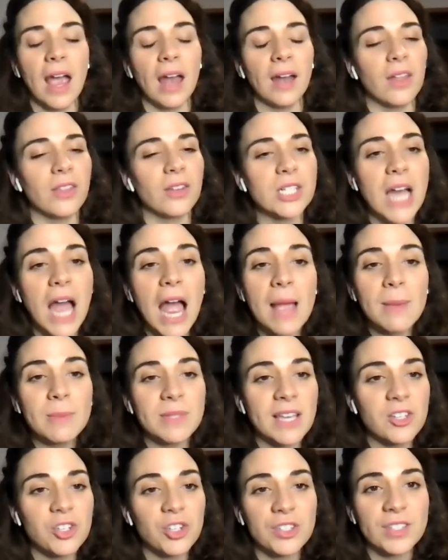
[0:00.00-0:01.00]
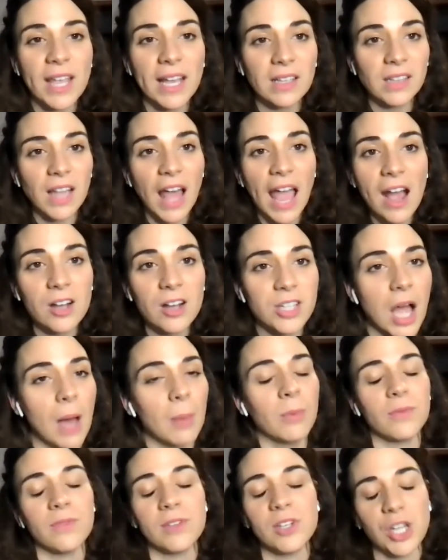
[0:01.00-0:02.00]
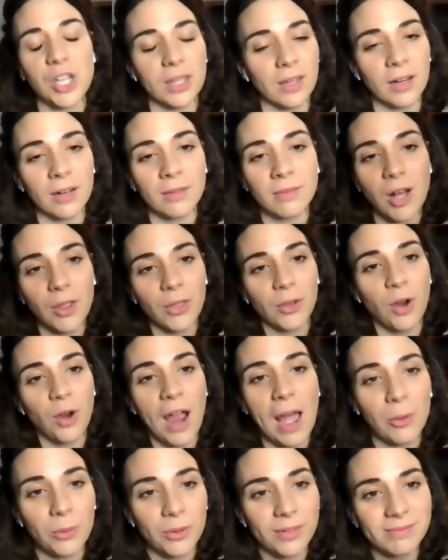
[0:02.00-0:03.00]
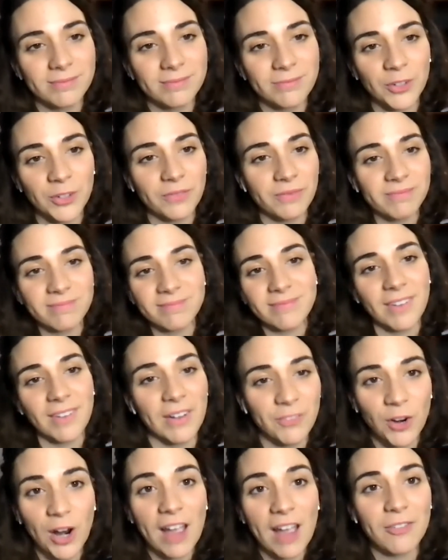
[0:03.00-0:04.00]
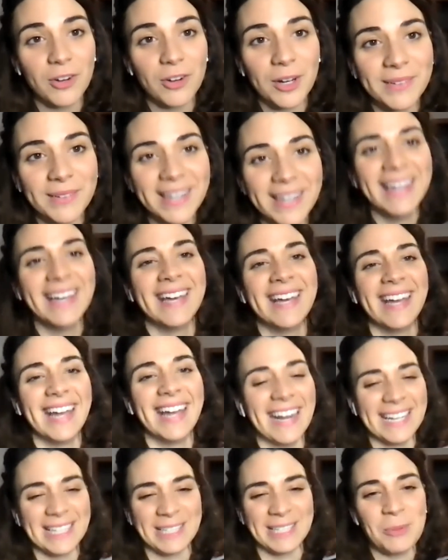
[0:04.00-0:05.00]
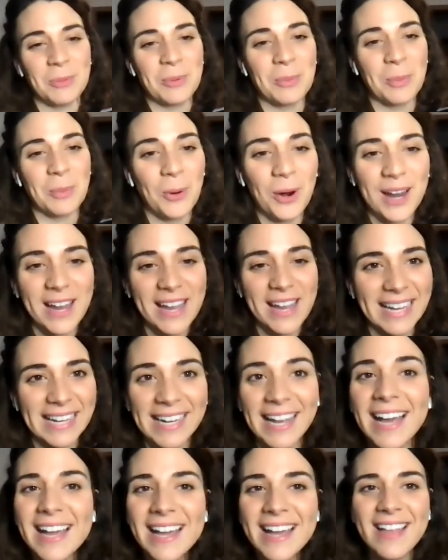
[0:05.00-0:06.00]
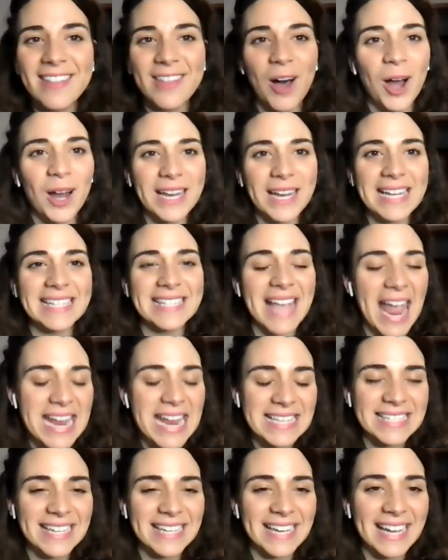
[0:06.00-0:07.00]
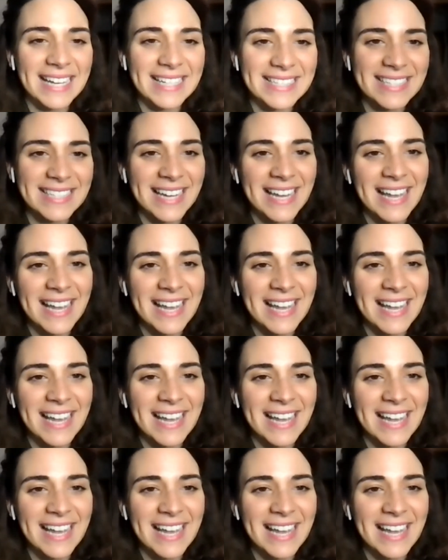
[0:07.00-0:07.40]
And other times they just like lay on top of each other on the ground for forever. And it's super boring and the audience hates it.